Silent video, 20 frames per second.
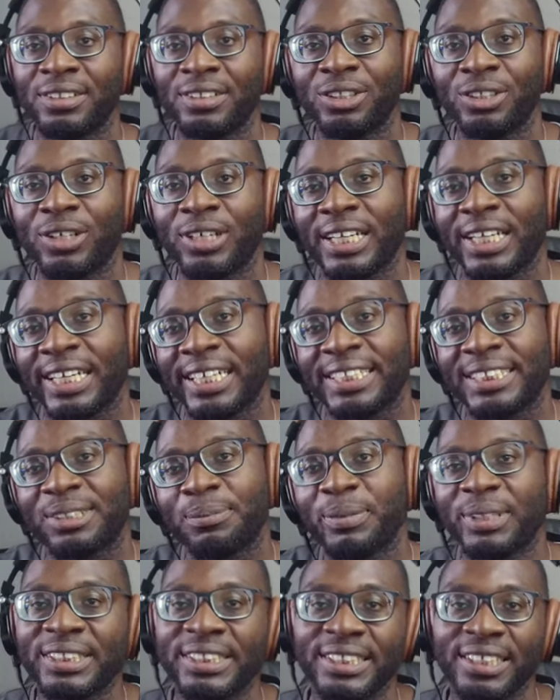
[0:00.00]
your clients
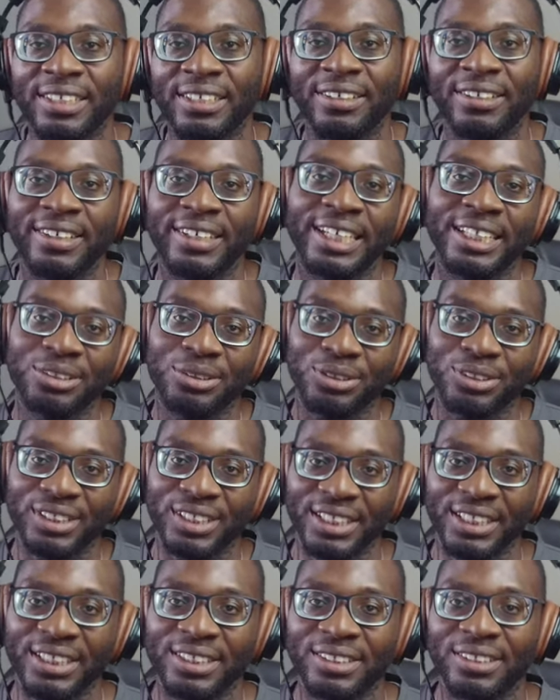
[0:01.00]
may still get to see it.